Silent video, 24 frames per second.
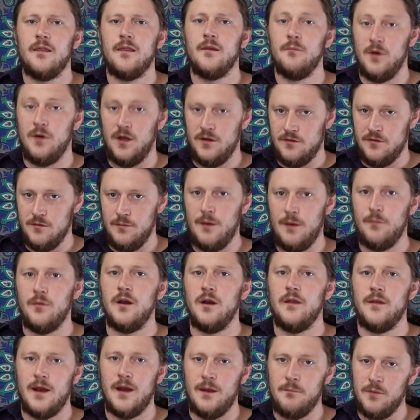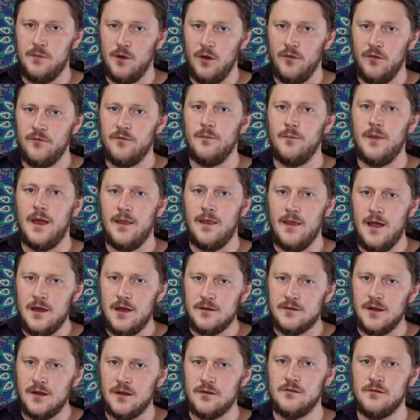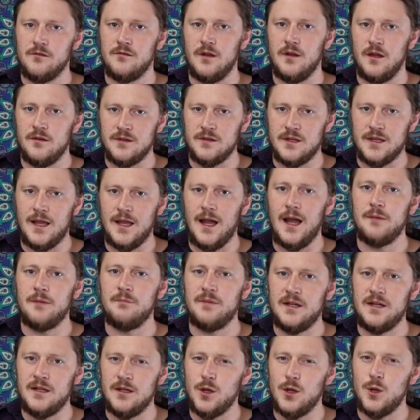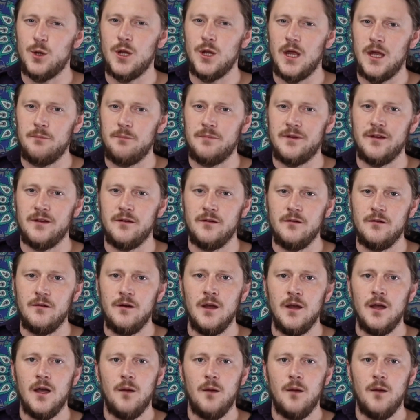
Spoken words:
the muscle memory that I built from that last exercise to guide me to the shape too.